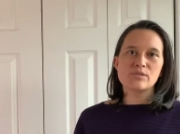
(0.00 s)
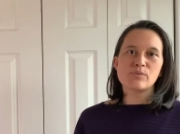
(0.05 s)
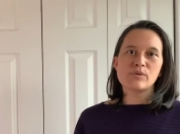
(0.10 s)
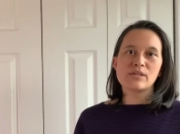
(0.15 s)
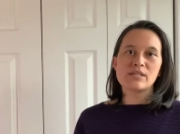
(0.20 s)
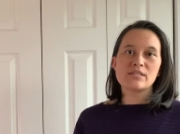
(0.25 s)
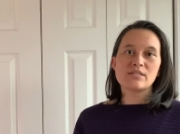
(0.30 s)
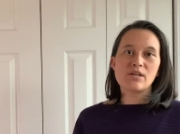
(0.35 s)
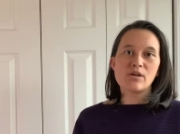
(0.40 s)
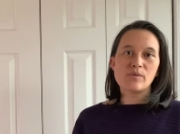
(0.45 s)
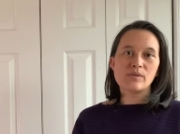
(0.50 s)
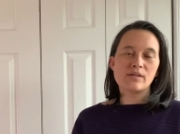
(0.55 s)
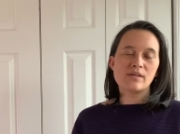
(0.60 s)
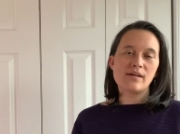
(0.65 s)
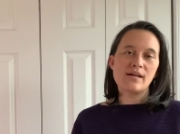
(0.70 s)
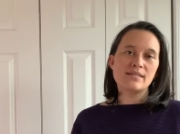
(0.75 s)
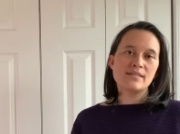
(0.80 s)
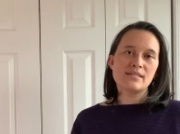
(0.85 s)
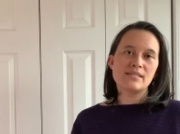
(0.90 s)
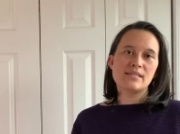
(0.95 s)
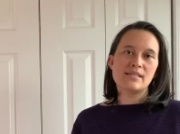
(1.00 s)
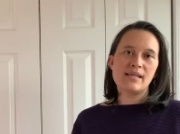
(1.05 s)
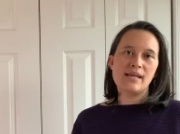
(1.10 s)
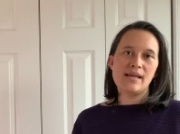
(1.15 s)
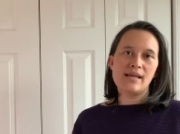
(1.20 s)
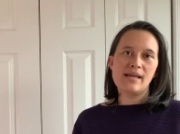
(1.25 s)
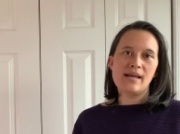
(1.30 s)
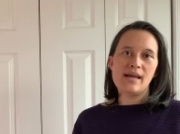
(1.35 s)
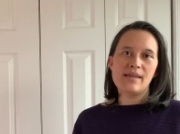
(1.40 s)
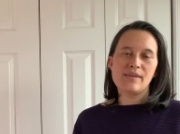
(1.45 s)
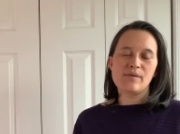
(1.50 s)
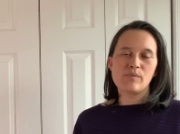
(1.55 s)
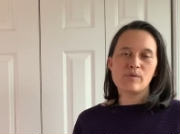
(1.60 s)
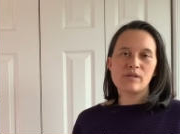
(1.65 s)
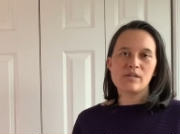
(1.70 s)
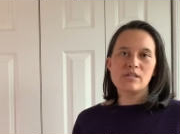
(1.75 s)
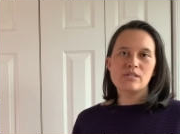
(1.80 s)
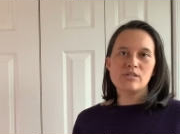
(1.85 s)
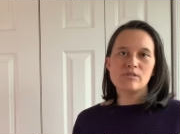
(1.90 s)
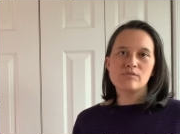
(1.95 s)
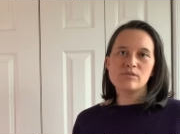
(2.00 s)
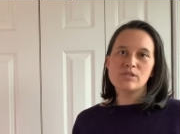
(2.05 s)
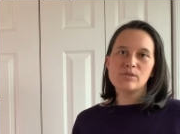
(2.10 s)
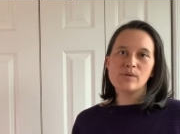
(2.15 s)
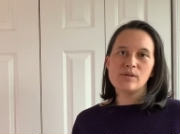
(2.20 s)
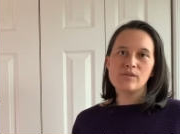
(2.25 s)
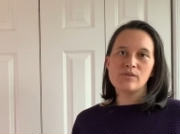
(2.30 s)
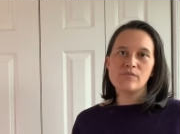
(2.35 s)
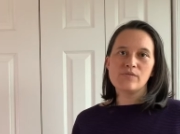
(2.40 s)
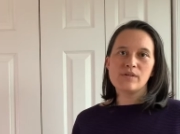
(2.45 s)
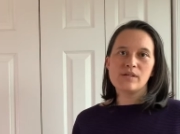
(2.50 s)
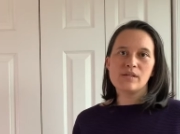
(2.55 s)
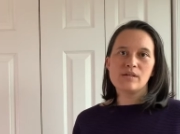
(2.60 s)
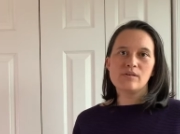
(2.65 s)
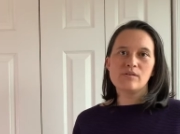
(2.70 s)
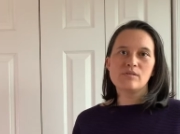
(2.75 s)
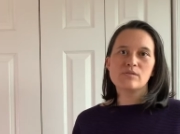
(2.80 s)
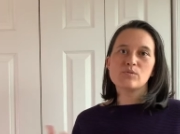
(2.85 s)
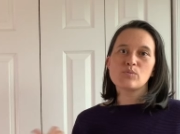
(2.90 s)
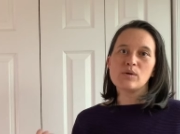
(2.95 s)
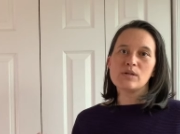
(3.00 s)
We're gonna start with the closet today, and then we're gonna do two other videos,